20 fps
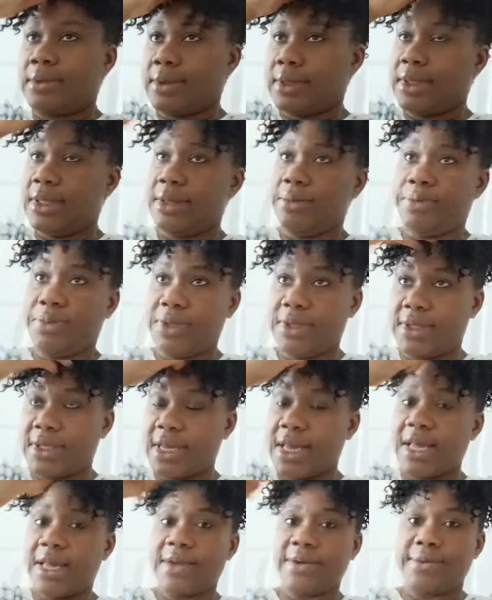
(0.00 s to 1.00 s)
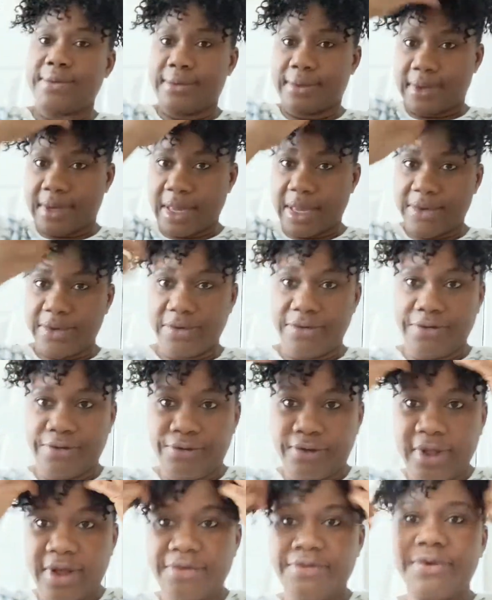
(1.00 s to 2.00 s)
you clip it down and you
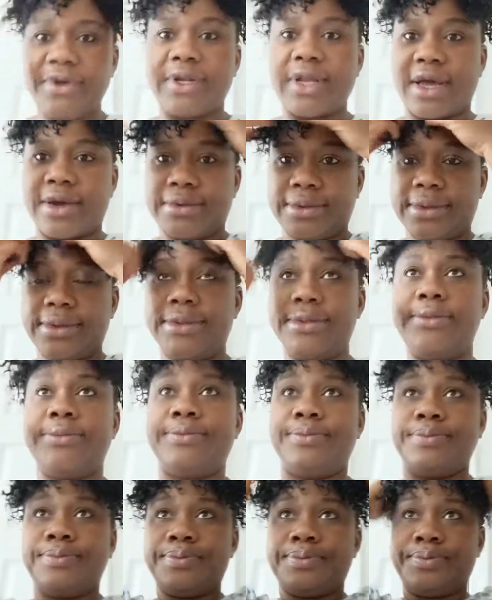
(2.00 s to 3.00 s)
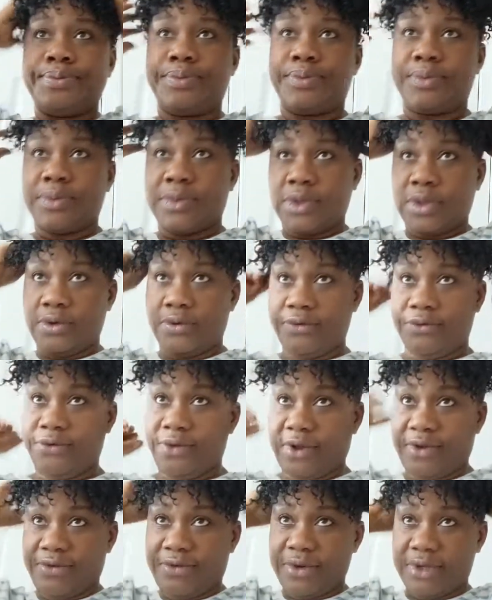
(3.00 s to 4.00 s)
fluff it out. You
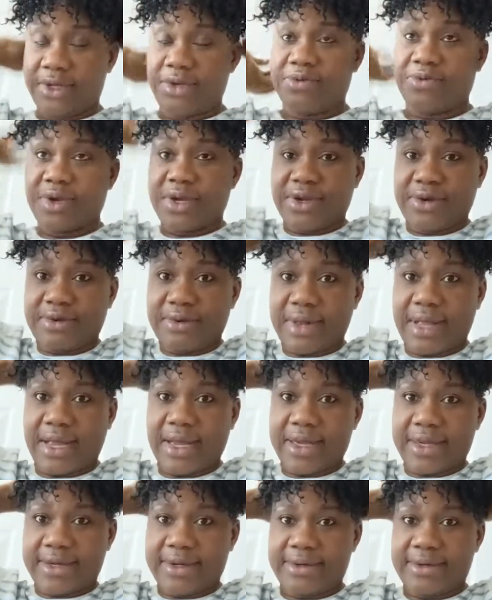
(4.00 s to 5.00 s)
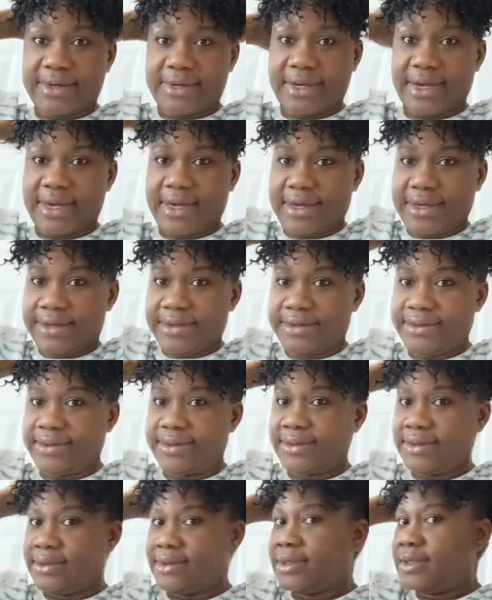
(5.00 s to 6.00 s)
fluff it the way you like, okay?
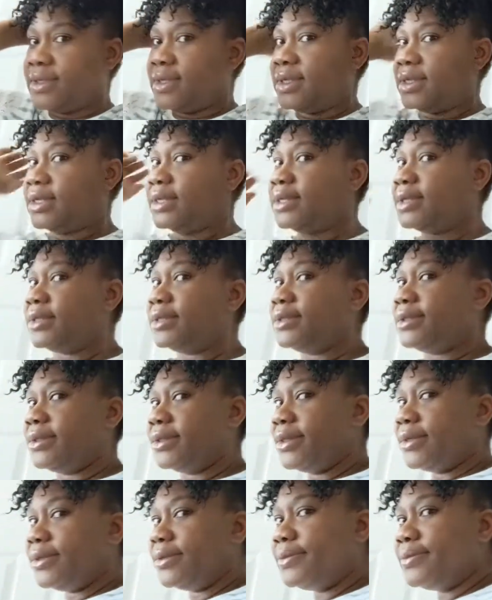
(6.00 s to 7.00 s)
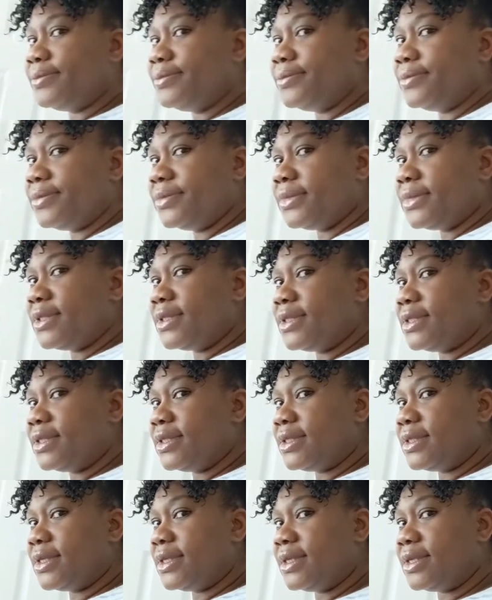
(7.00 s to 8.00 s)
So this
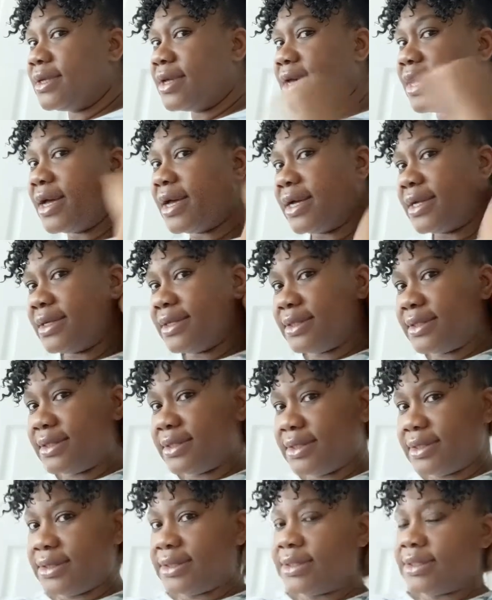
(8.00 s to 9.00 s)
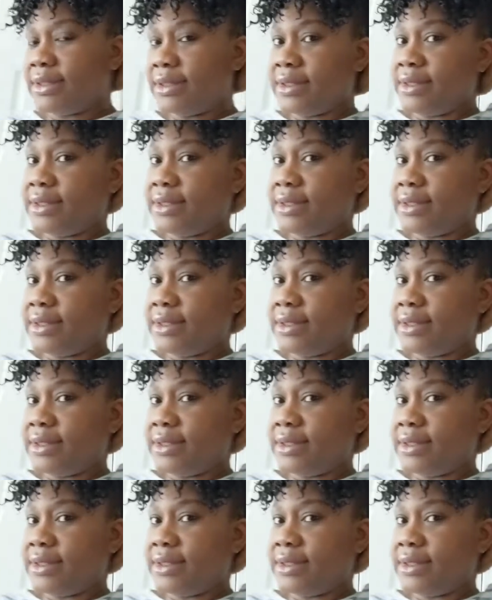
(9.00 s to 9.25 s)
is it, guys.